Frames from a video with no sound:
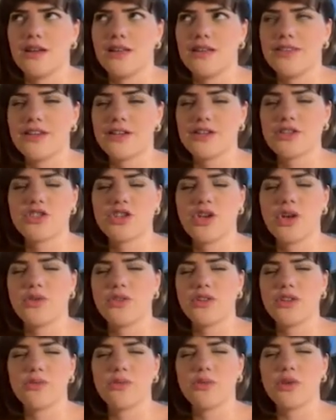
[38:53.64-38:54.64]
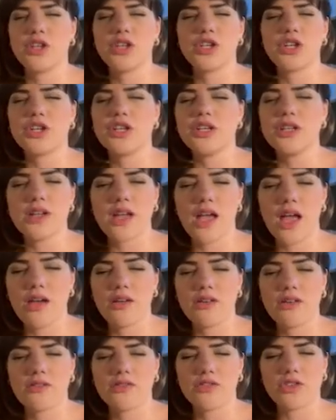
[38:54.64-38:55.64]
we learn how
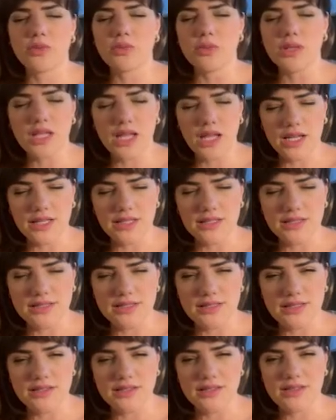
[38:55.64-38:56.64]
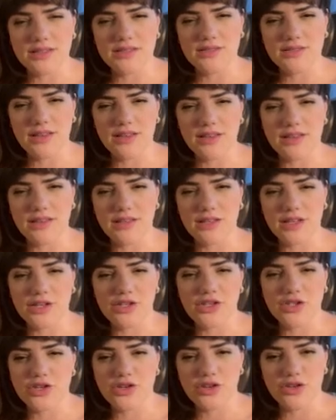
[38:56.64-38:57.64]
to normalize like
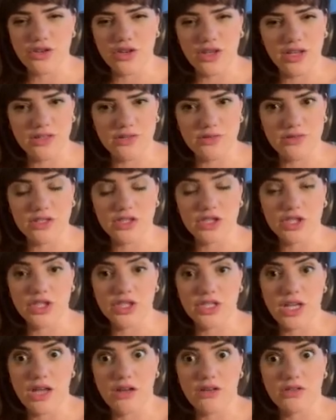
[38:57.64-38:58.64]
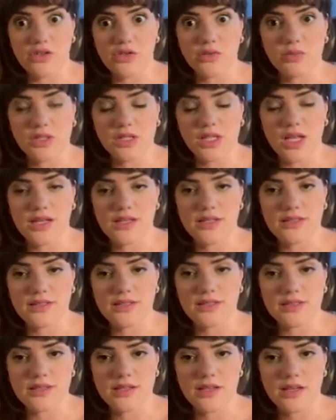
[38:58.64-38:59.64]
certain things. We learn how to
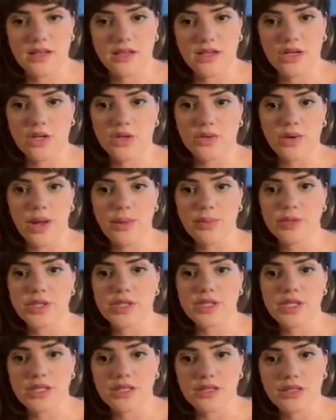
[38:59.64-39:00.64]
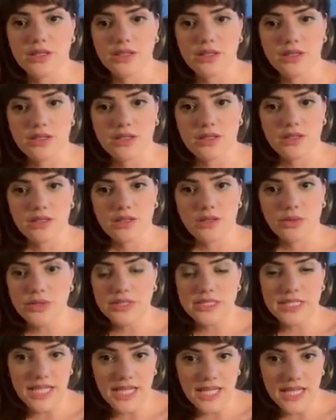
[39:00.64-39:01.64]
normalize corruption. We
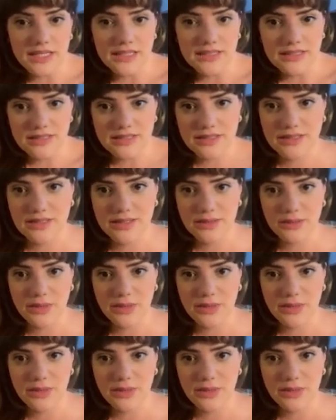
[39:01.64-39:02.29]
did in a